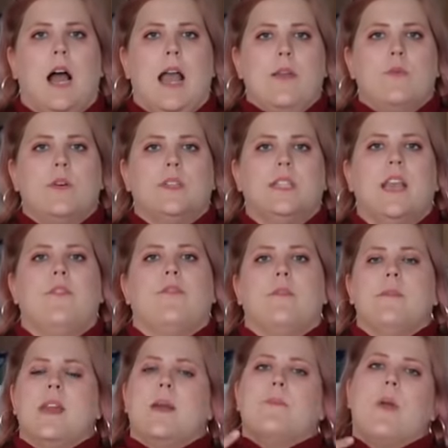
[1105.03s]
I will say for
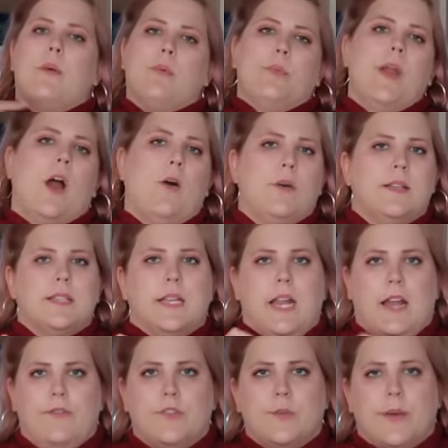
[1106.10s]
me, I'm probably always gonna
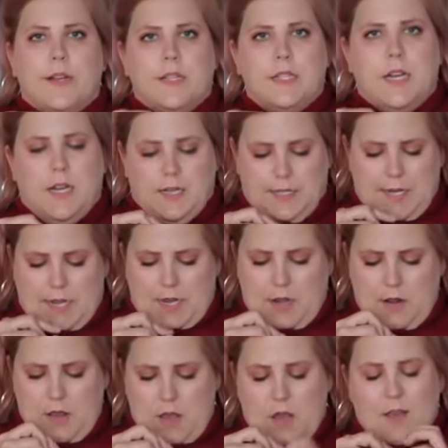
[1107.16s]
have to wear it tucked
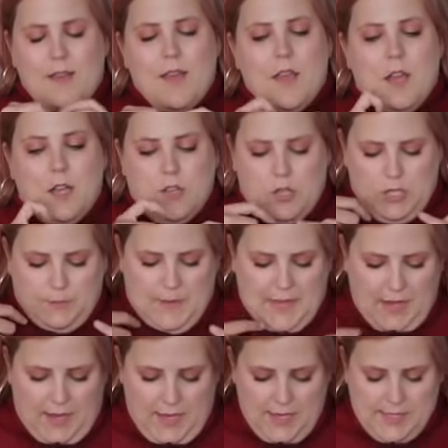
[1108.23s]
in, just
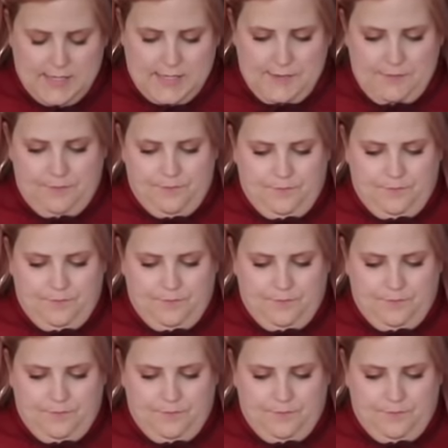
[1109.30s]
because